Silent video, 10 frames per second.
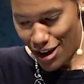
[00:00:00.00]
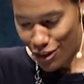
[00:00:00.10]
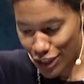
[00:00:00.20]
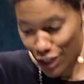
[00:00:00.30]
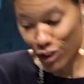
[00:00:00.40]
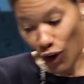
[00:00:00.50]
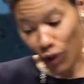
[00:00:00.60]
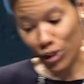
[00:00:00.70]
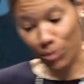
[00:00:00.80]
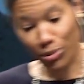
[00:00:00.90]
The
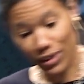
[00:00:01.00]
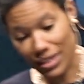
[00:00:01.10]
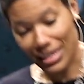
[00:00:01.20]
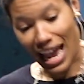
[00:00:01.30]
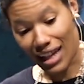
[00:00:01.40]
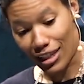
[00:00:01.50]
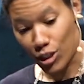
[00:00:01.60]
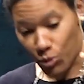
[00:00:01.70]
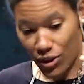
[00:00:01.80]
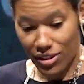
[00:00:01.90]
adults in Princess
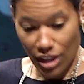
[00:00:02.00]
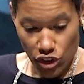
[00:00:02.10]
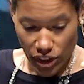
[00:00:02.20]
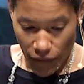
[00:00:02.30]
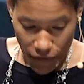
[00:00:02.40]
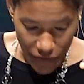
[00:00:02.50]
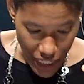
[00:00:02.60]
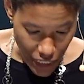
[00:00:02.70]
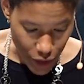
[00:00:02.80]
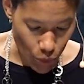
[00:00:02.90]
Alice were essentially
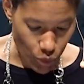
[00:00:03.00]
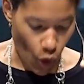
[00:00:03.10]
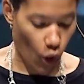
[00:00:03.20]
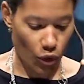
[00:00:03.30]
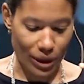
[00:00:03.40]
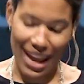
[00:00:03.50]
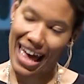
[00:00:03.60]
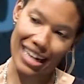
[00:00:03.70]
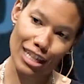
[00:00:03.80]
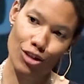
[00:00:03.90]
fitting the role of what
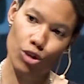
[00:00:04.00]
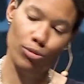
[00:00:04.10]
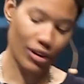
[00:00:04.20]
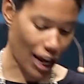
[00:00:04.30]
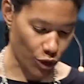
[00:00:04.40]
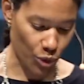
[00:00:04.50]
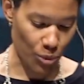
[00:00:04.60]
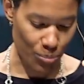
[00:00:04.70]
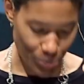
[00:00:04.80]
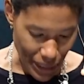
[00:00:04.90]
any
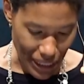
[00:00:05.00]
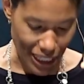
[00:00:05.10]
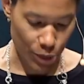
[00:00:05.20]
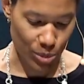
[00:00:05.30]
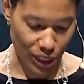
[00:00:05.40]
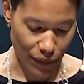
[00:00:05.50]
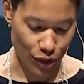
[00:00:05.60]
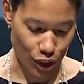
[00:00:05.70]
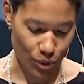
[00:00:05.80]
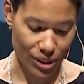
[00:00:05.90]
supernatural being is believed to
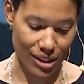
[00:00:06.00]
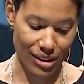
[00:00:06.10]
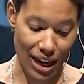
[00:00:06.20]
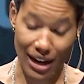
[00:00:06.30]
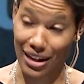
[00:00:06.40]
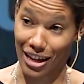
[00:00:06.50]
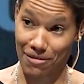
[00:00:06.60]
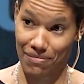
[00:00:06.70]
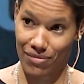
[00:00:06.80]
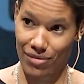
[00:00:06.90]
do in society.
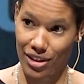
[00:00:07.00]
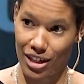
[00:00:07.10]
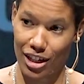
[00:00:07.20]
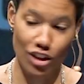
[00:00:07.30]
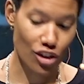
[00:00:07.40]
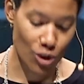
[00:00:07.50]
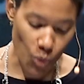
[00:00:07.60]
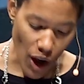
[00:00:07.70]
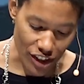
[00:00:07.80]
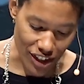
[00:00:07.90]
She's
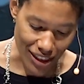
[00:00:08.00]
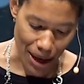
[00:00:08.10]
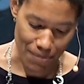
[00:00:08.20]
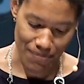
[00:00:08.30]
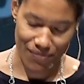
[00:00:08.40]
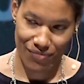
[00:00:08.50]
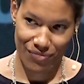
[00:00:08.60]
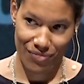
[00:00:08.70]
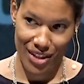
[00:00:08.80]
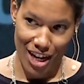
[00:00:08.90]
watching them.
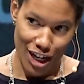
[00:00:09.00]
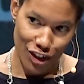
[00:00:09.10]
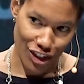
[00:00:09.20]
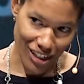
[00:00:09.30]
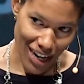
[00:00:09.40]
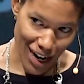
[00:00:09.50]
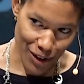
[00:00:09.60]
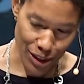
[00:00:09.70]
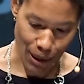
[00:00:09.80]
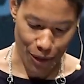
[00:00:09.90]
She
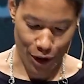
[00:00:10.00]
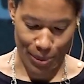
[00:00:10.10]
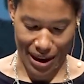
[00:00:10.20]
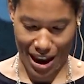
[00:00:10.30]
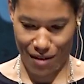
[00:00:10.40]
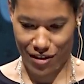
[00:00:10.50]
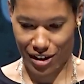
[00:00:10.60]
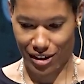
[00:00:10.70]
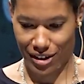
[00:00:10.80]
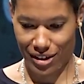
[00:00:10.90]
cares about their
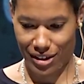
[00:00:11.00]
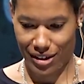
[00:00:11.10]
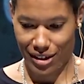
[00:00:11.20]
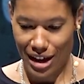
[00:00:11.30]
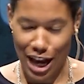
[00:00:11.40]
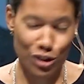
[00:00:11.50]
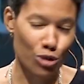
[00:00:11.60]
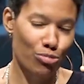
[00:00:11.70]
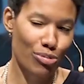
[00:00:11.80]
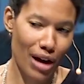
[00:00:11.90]
behavior, and she'll
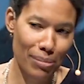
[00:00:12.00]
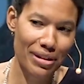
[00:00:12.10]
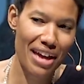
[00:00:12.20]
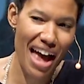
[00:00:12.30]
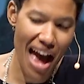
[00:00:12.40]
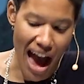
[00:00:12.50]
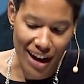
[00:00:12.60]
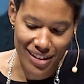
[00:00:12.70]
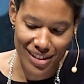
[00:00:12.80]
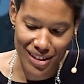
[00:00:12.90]
probably
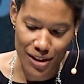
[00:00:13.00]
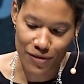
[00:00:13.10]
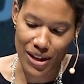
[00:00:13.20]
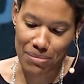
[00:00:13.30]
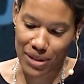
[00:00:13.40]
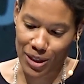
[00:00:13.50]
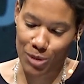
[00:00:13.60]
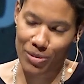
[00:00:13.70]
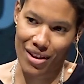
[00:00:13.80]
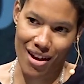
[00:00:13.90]
act if they
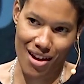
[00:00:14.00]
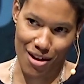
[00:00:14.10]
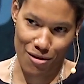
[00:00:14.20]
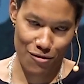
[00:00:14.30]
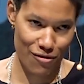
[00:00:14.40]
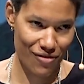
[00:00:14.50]
misbehave.